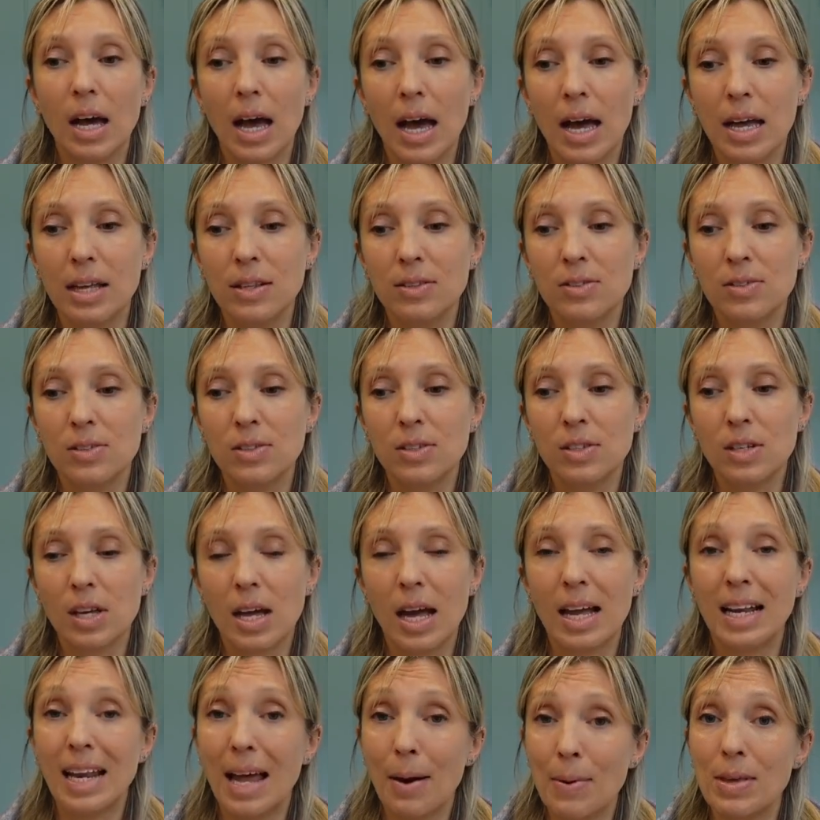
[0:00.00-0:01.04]
And
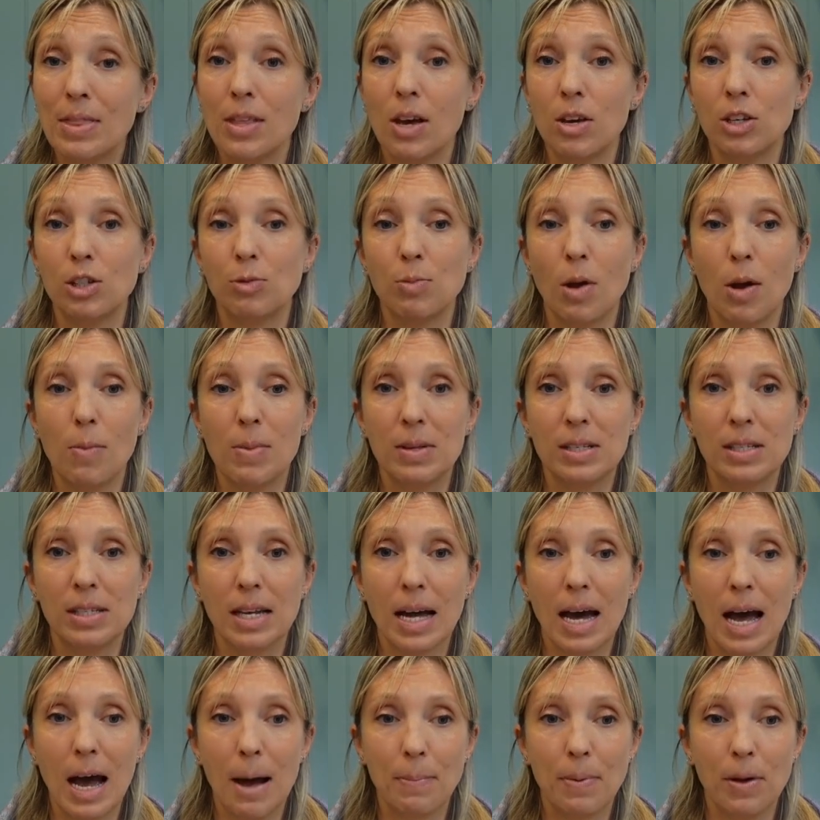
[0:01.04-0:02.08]
allowing those moments to
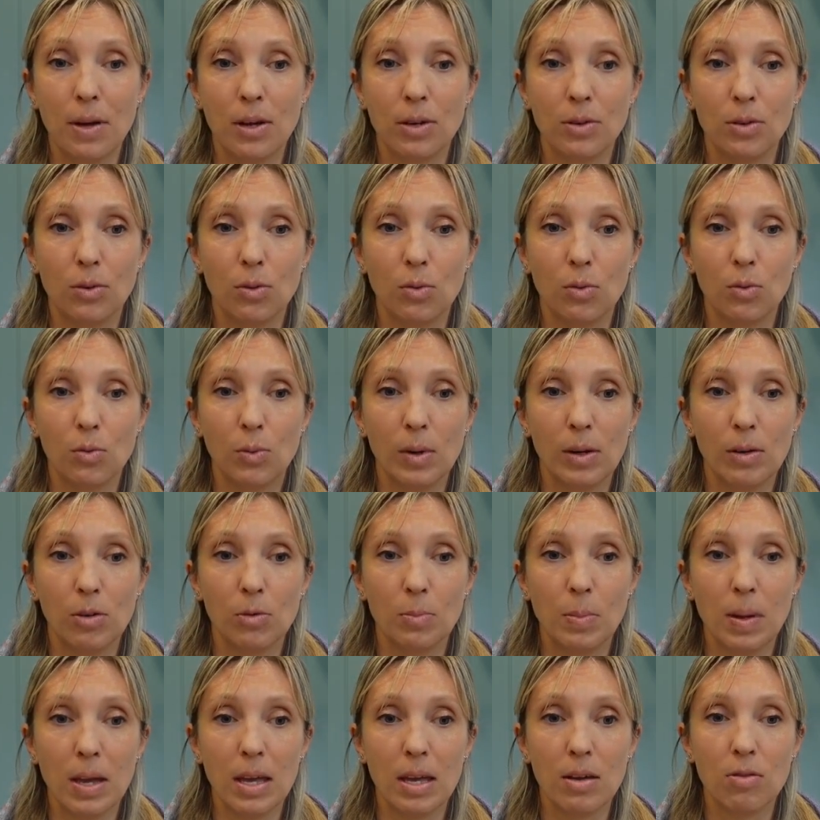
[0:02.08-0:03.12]
happen will
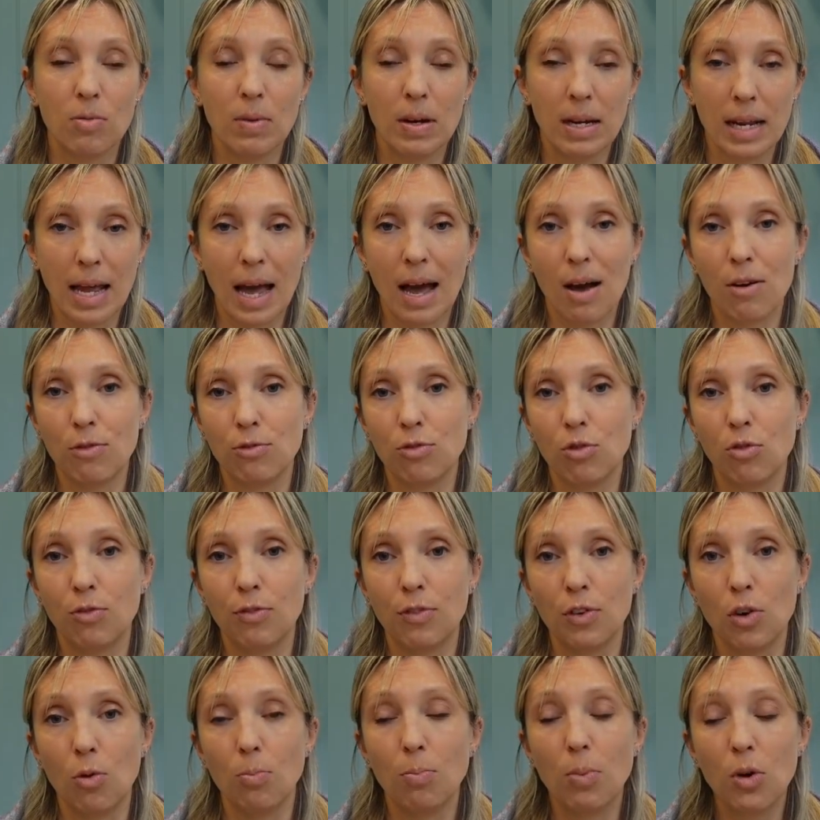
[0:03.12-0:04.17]
be really helpful
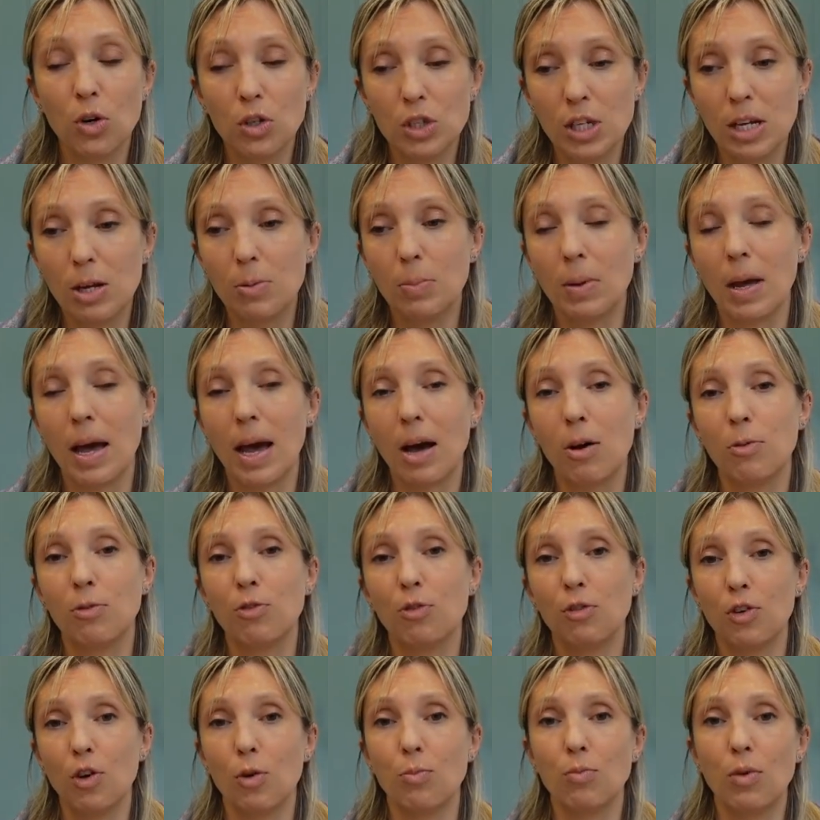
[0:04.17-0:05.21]
for your body, it'll be
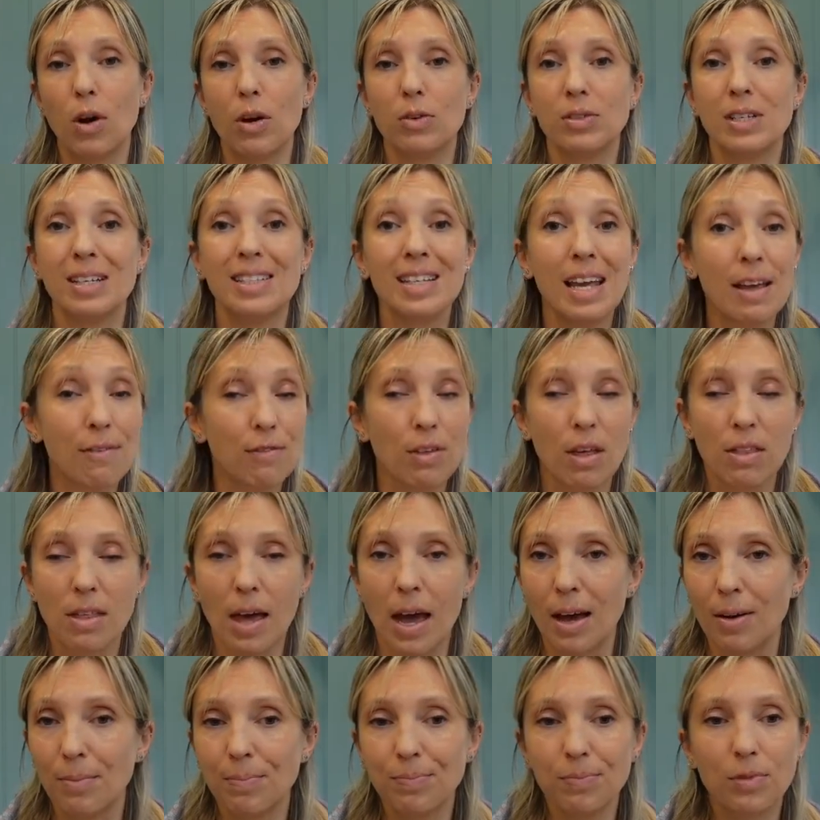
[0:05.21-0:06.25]
helpful for your process if they're
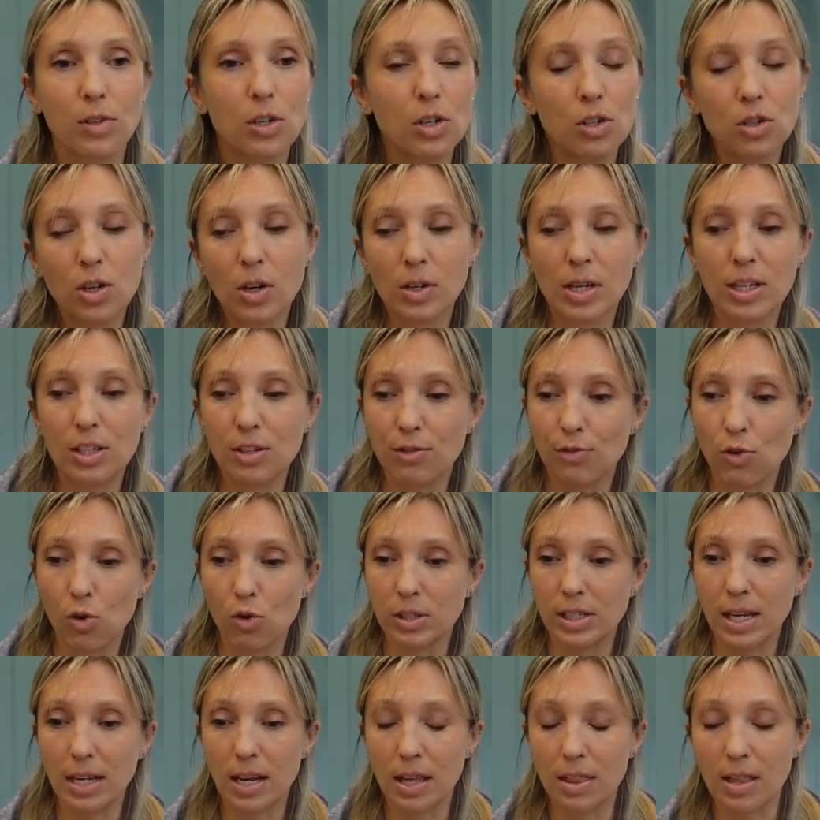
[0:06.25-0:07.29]
there. You don't need to
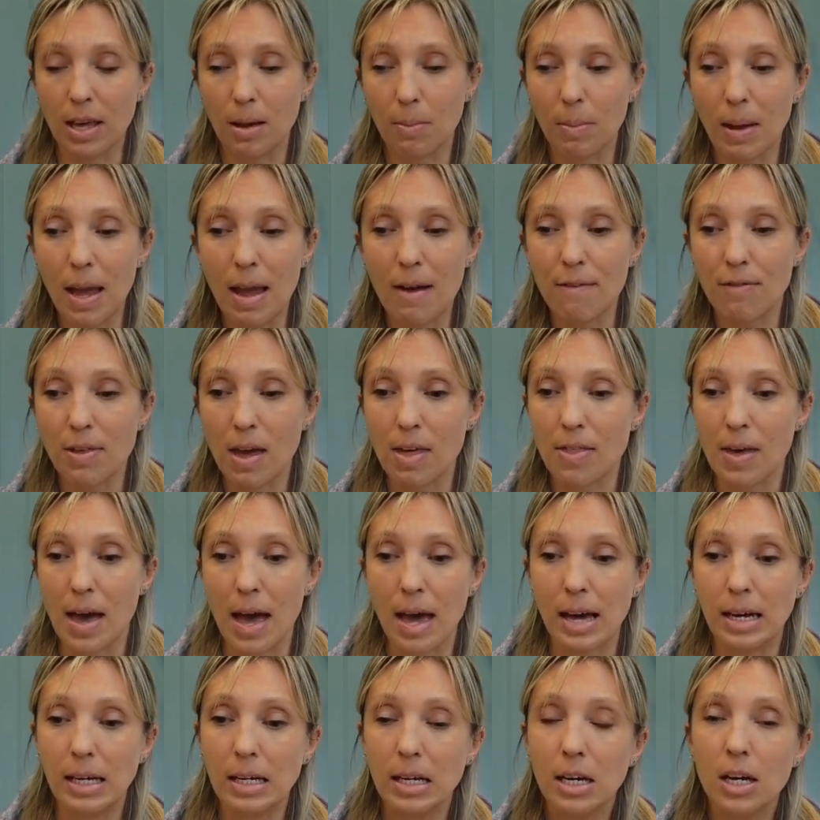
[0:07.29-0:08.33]
force anything, but if they're
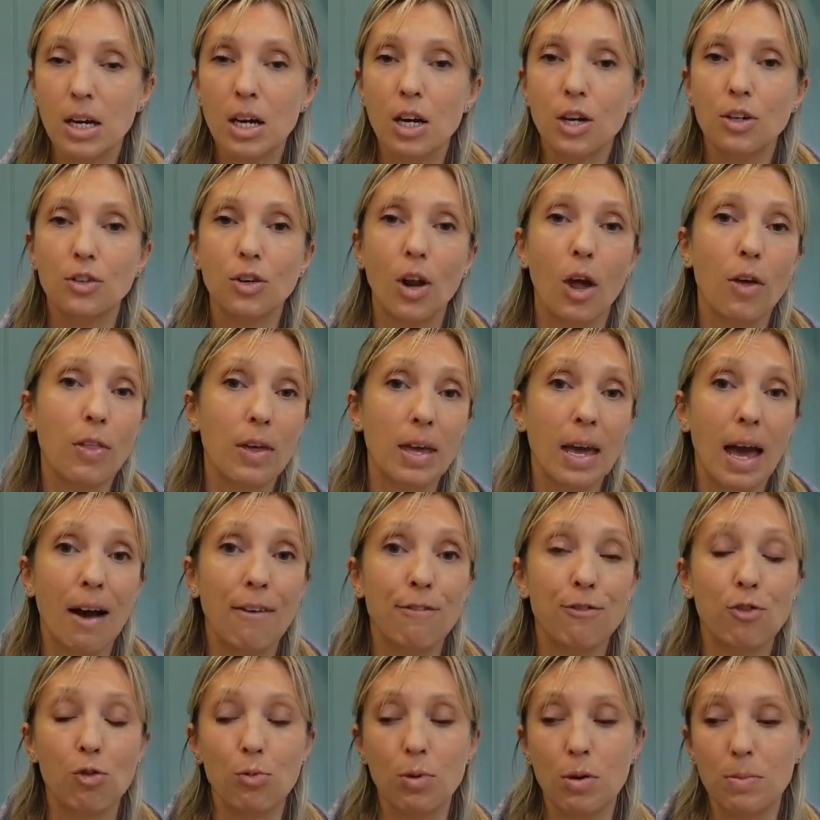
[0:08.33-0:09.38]
there, know that you
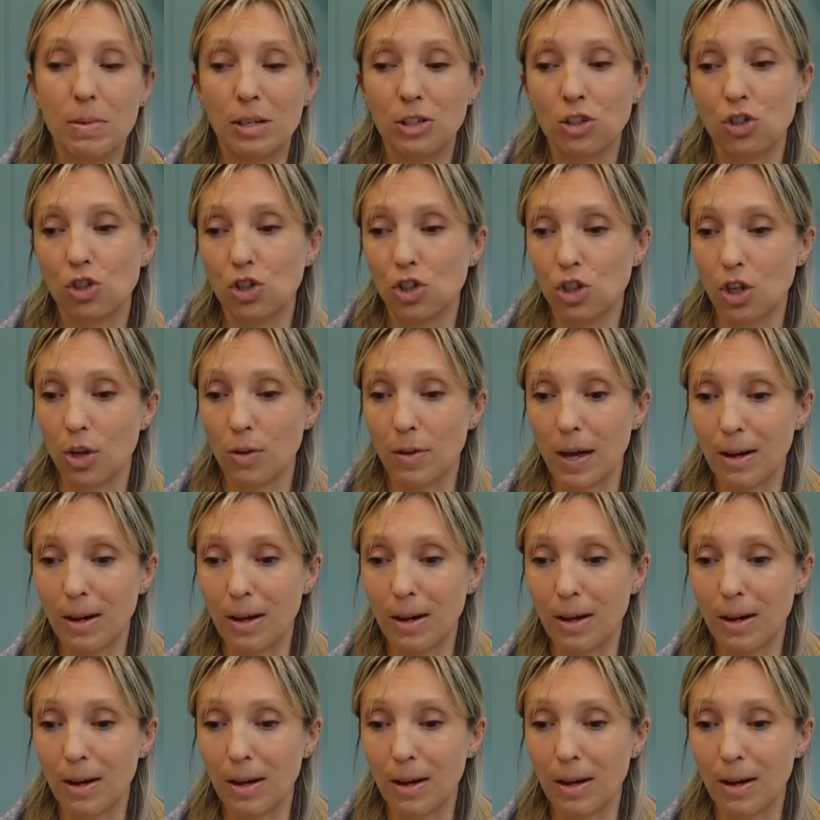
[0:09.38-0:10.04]
have full permission to do